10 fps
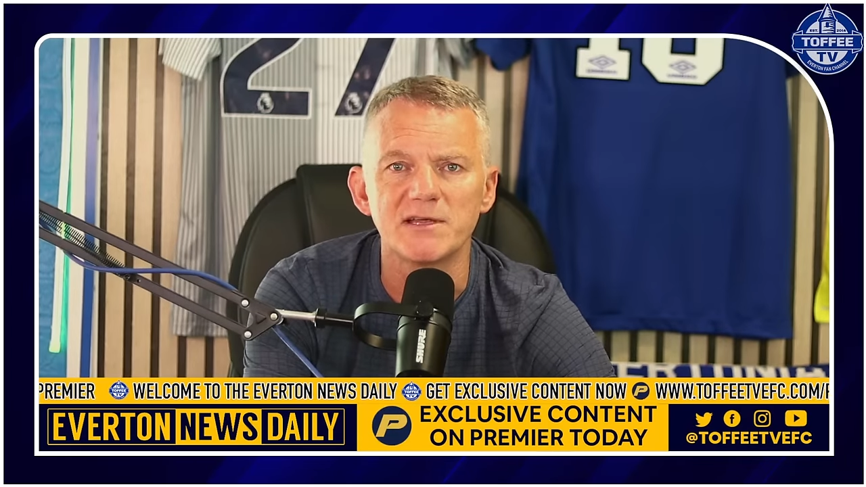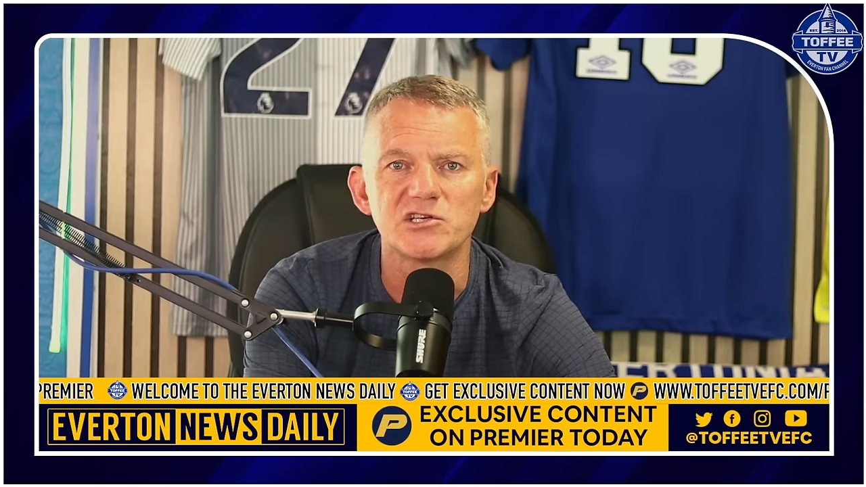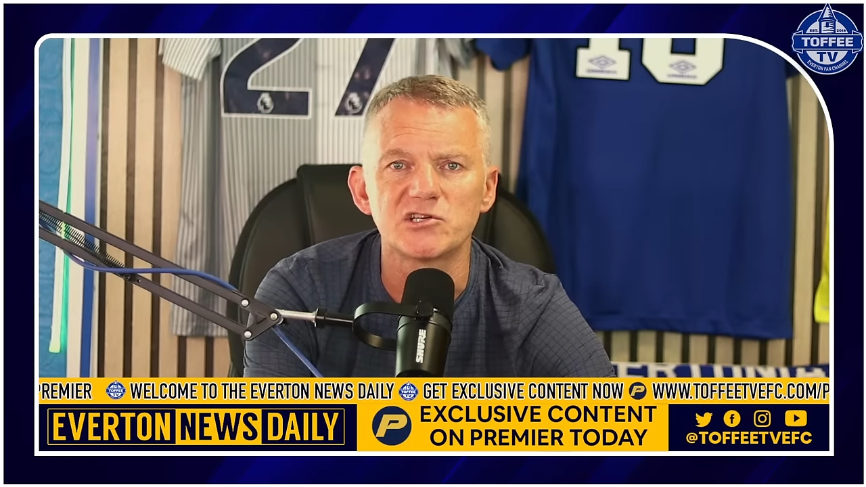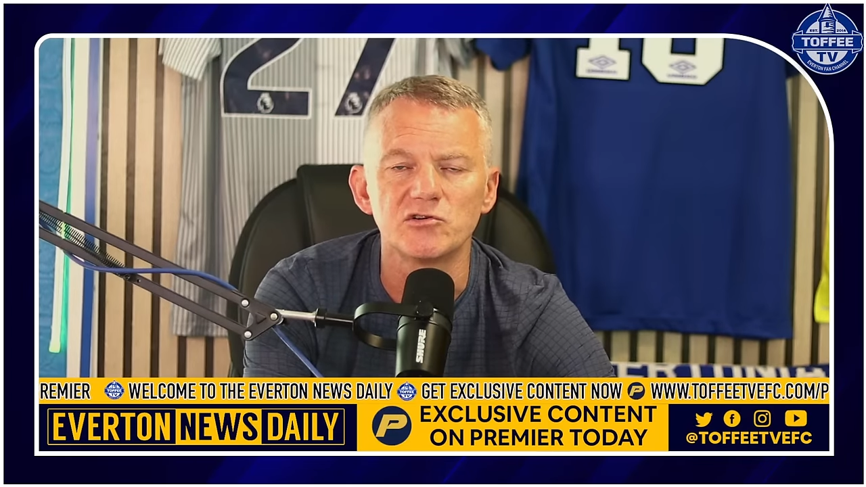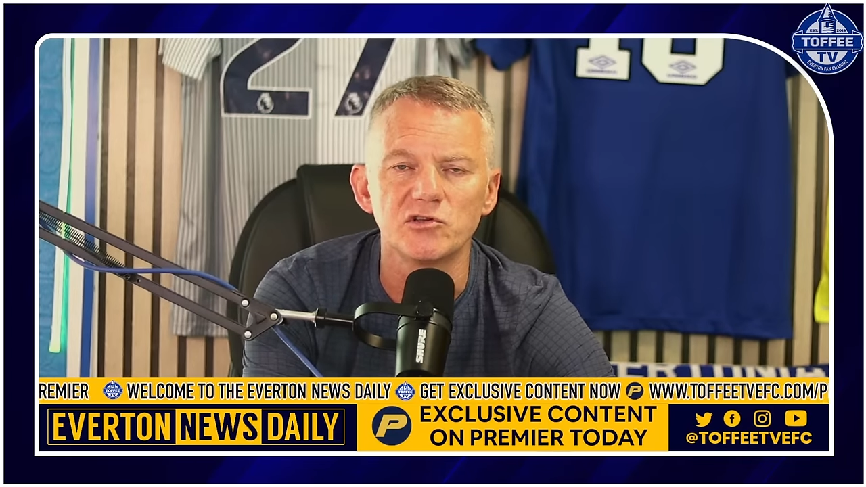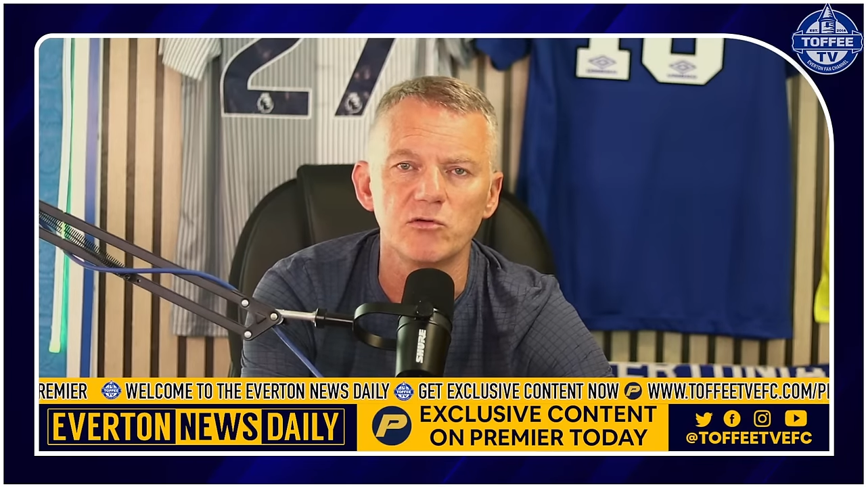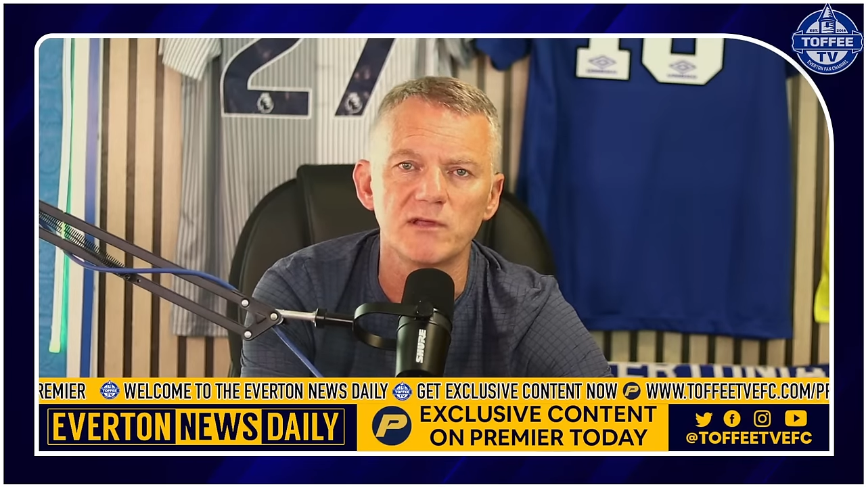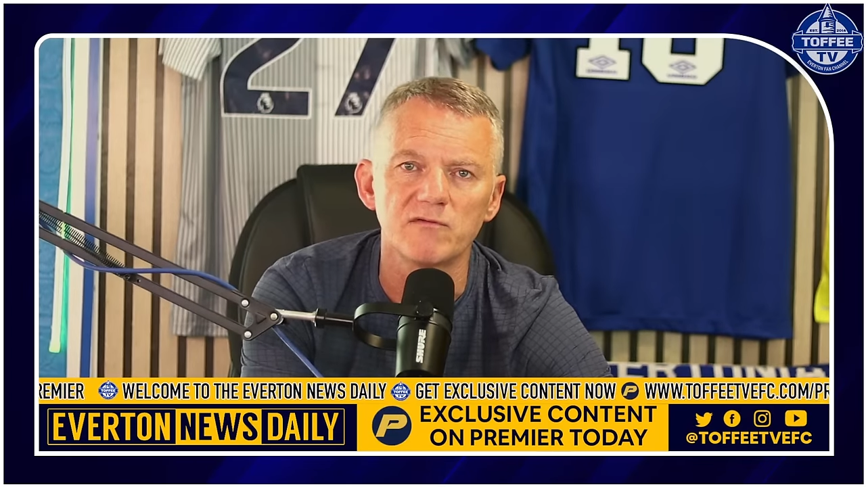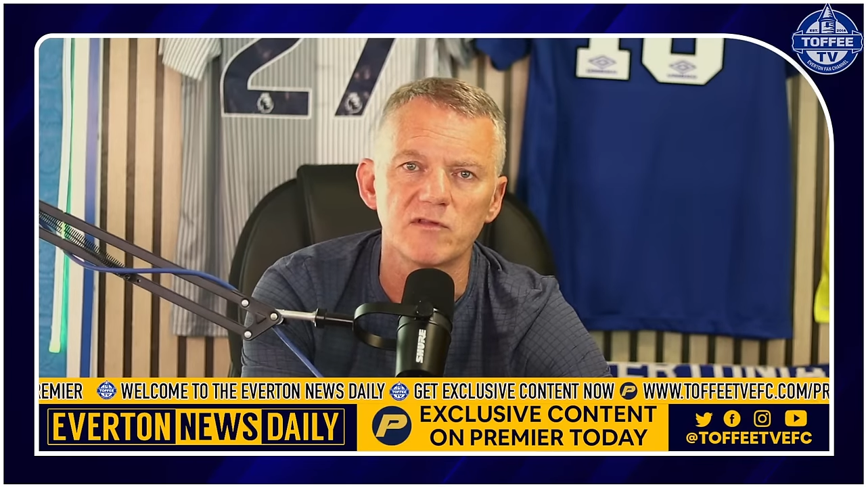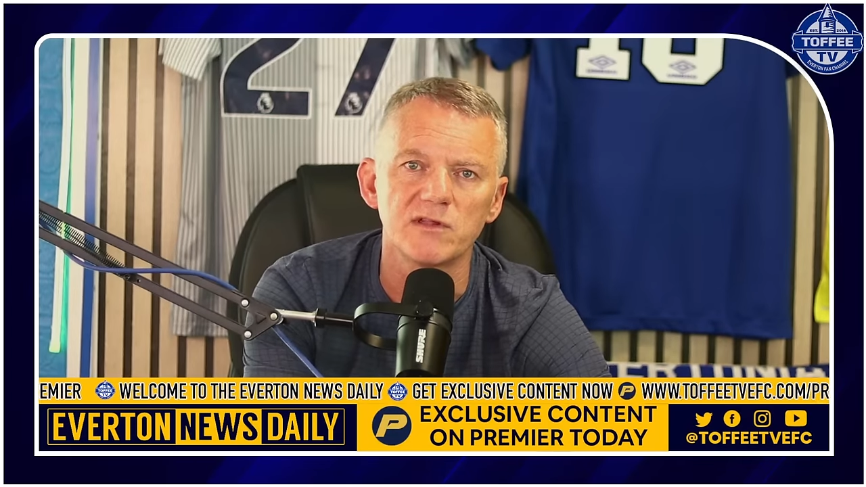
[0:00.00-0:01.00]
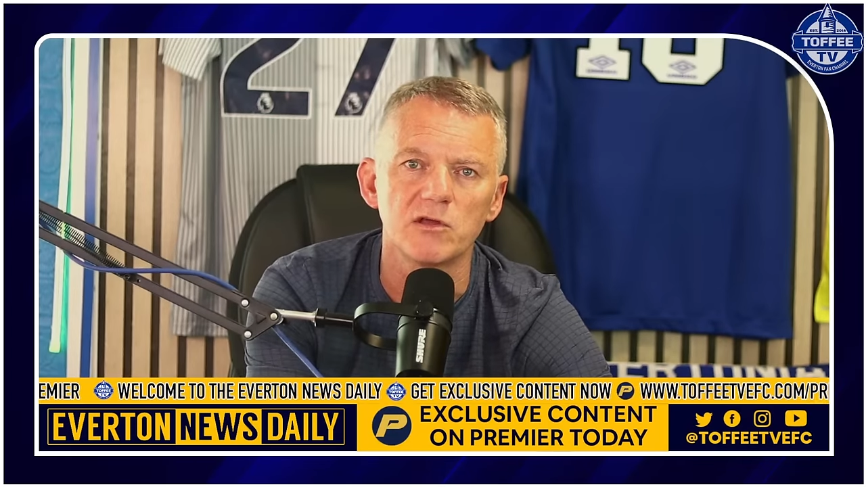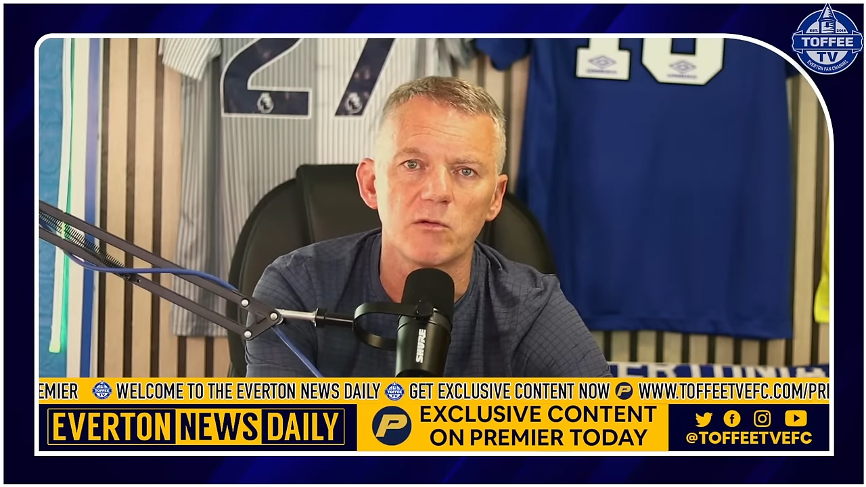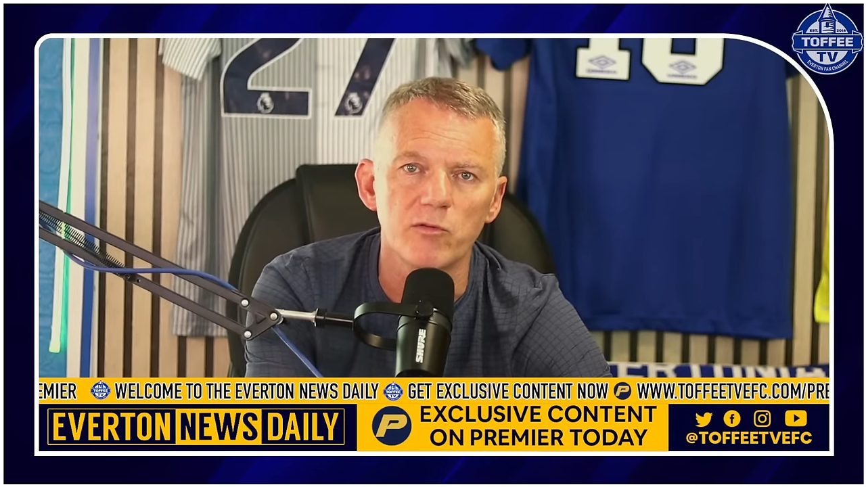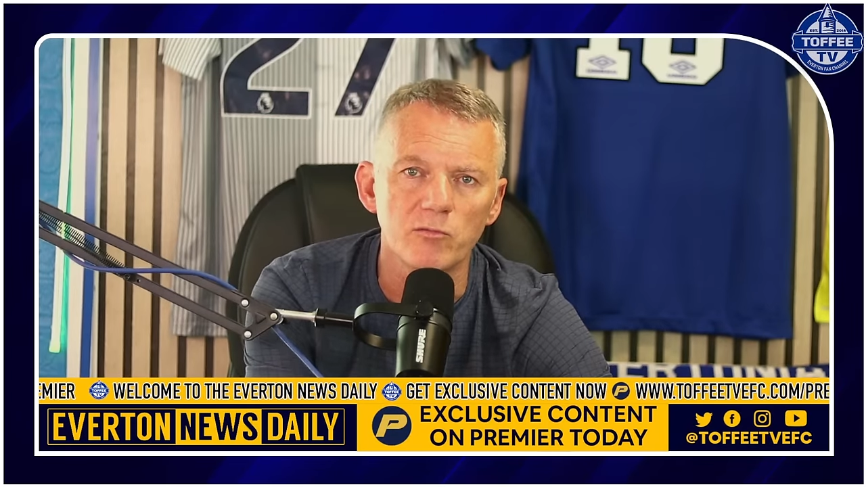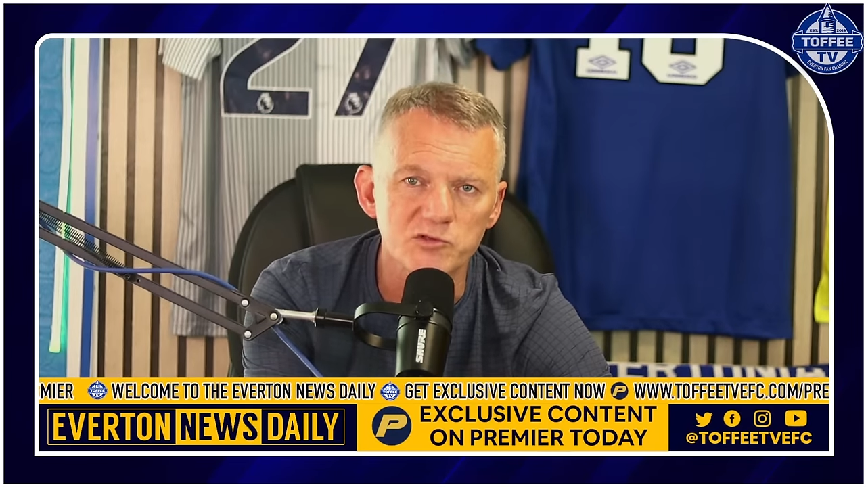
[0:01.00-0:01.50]
Make sure you give the video
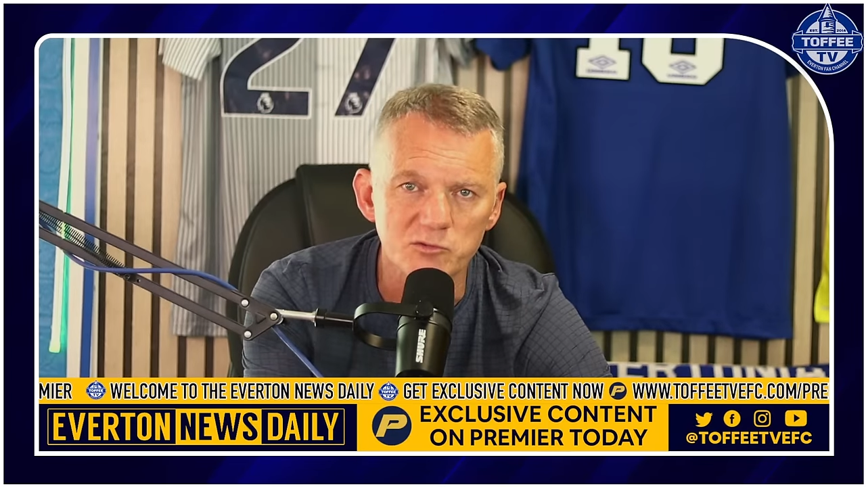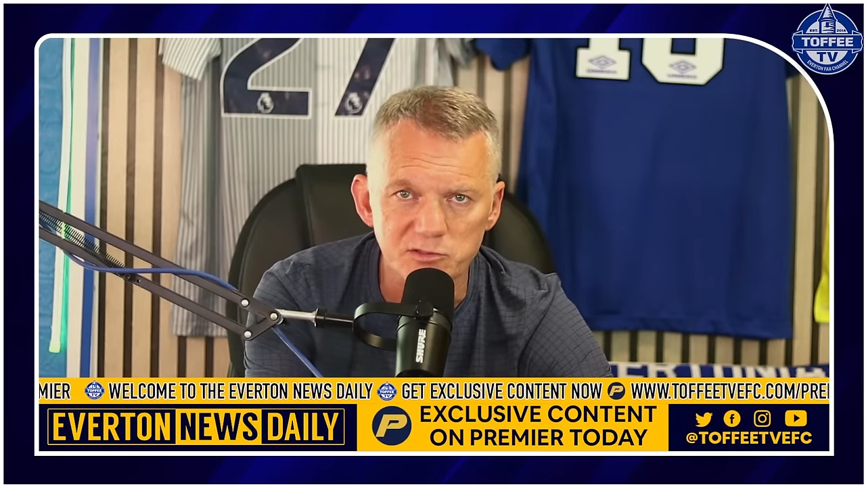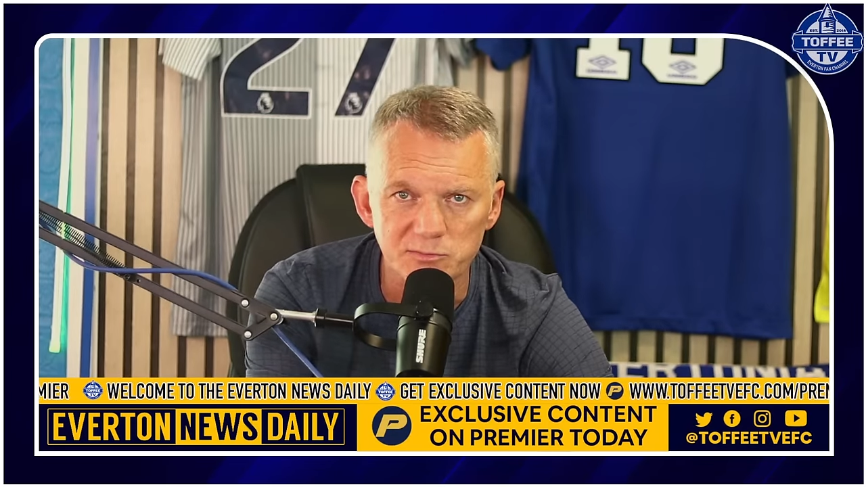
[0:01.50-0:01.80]
a thumbs up,